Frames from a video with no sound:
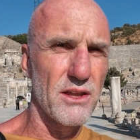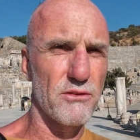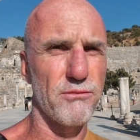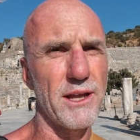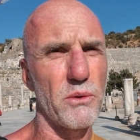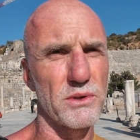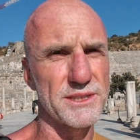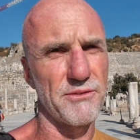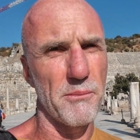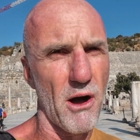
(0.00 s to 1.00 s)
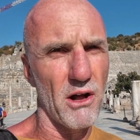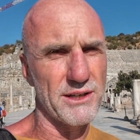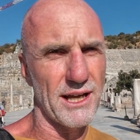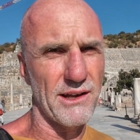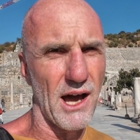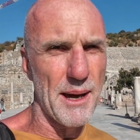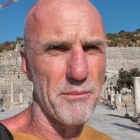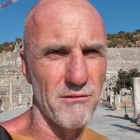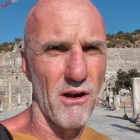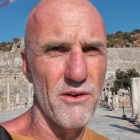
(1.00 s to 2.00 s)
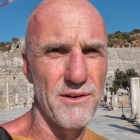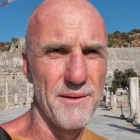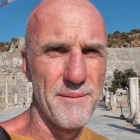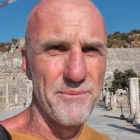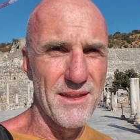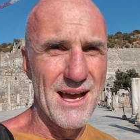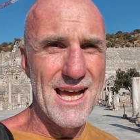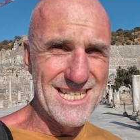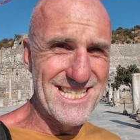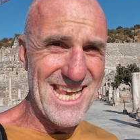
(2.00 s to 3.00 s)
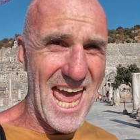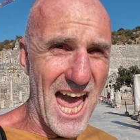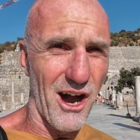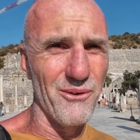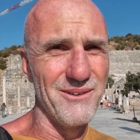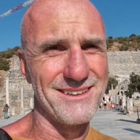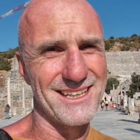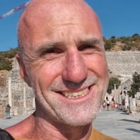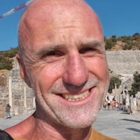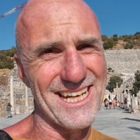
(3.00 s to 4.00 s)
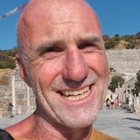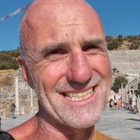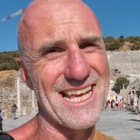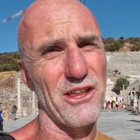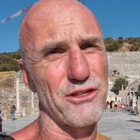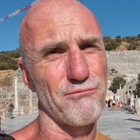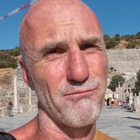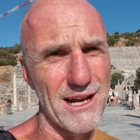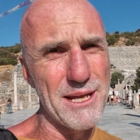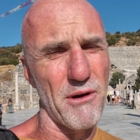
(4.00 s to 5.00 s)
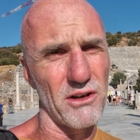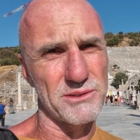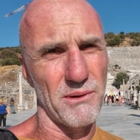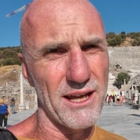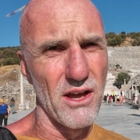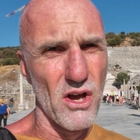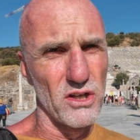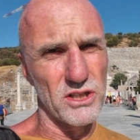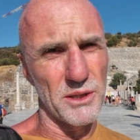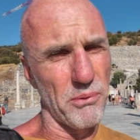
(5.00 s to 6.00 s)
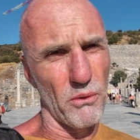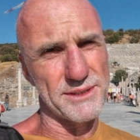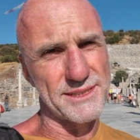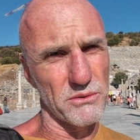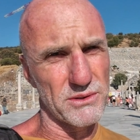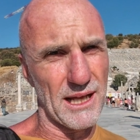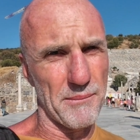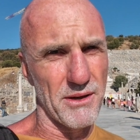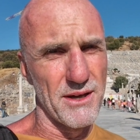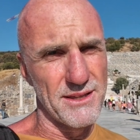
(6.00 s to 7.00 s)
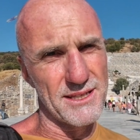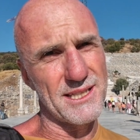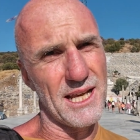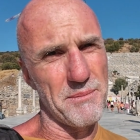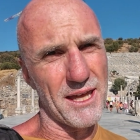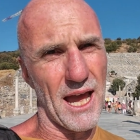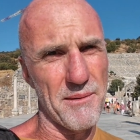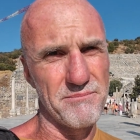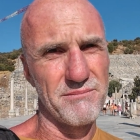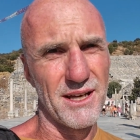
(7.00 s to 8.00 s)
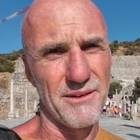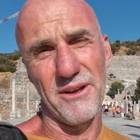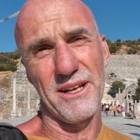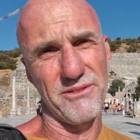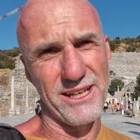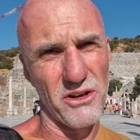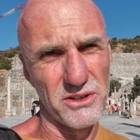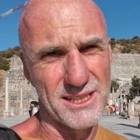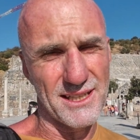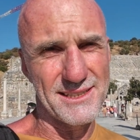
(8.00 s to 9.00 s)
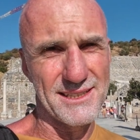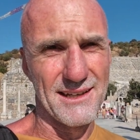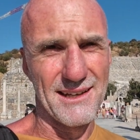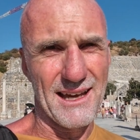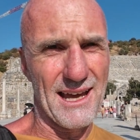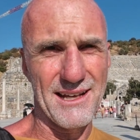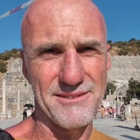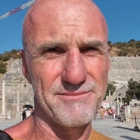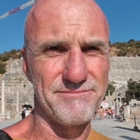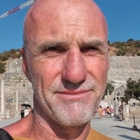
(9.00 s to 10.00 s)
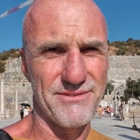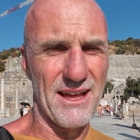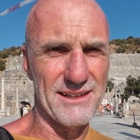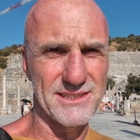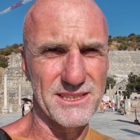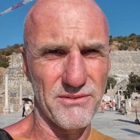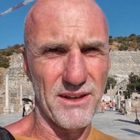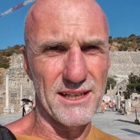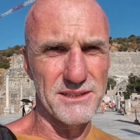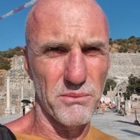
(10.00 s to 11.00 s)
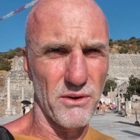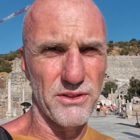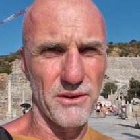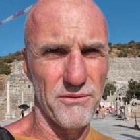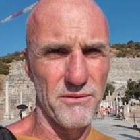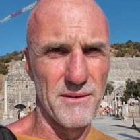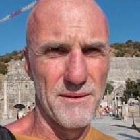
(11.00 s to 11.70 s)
3/4 of a mile down Harbour Road, the sea is now 3 miles away. So the port silted up, the city became effectively useless, and thousands of years worth of